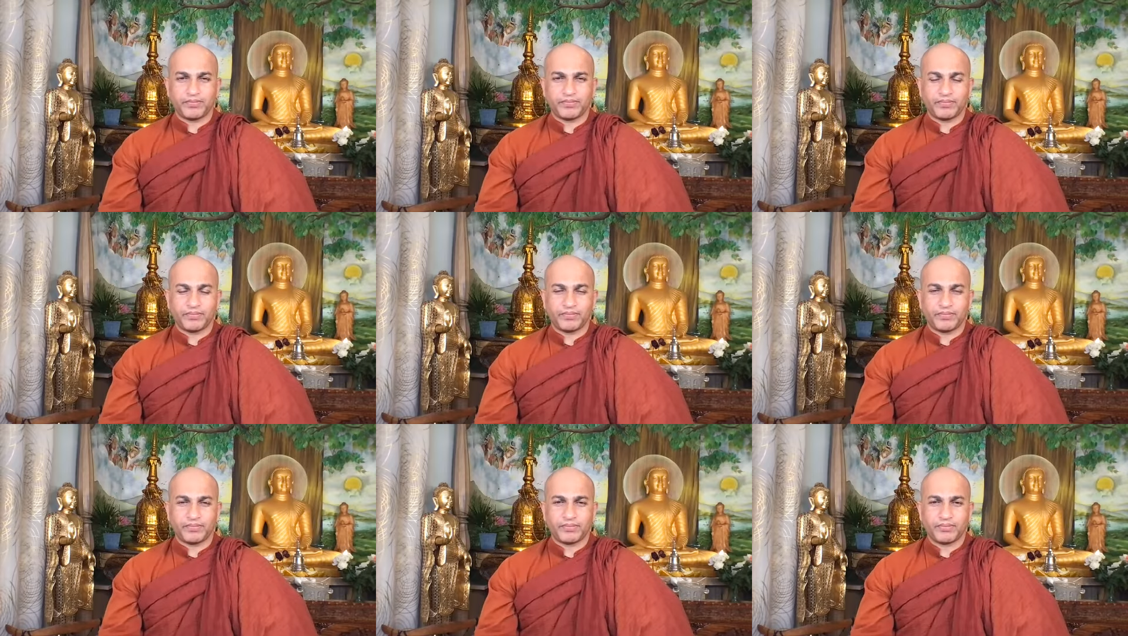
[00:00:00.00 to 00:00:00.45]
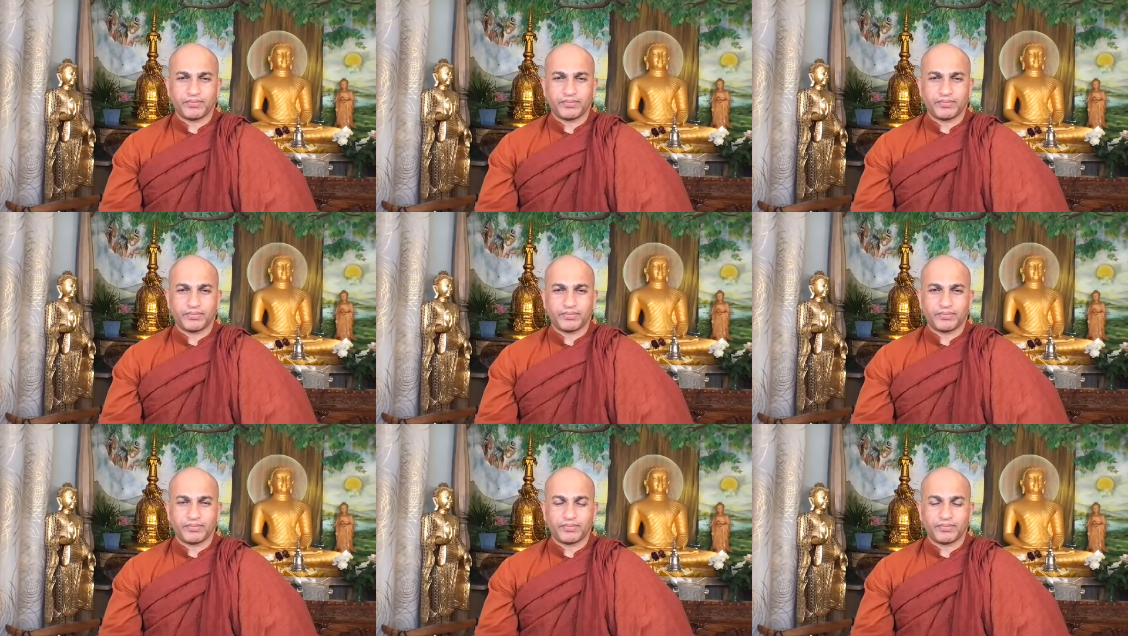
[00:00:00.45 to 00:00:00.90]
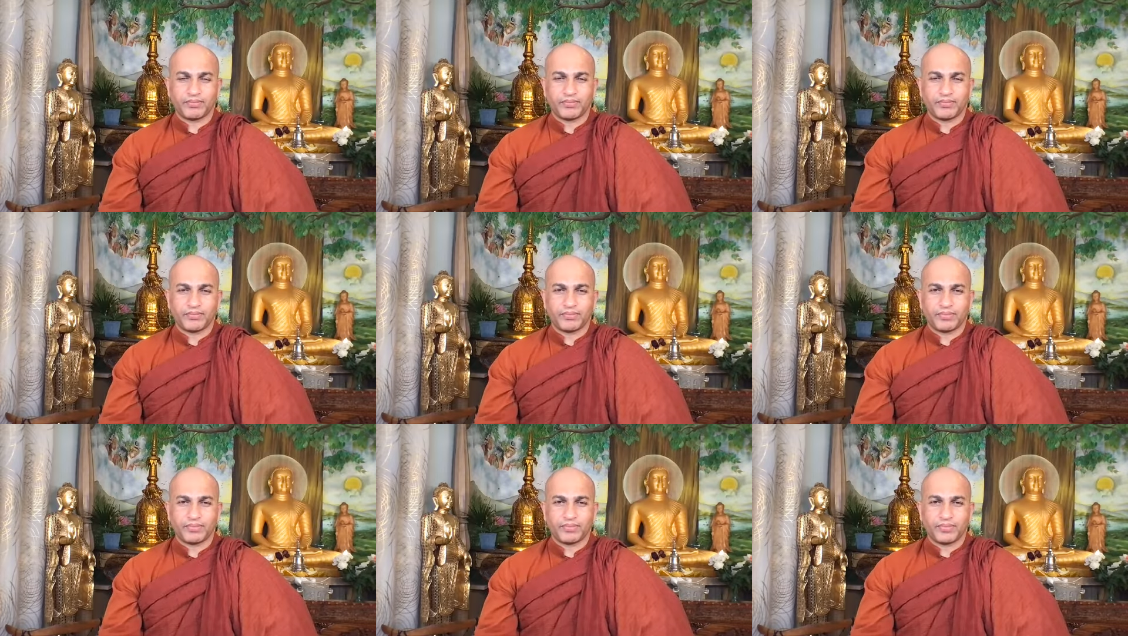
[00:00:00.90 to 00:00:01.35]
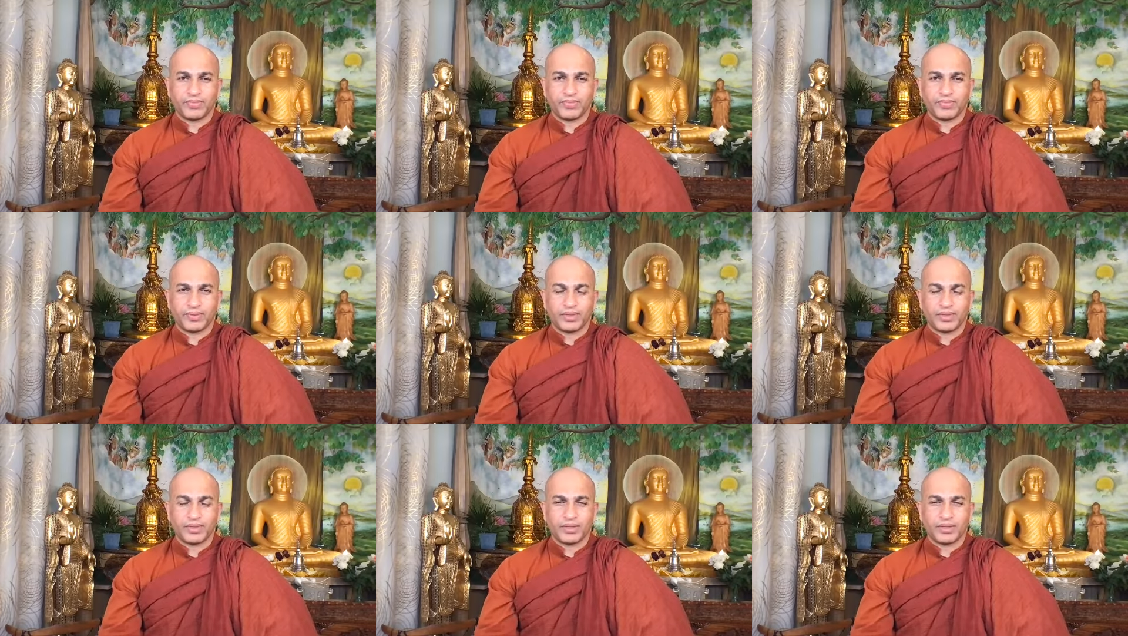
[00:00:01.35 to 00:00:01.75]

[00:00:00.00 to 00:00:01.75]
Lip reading: No one is speaking in this clip.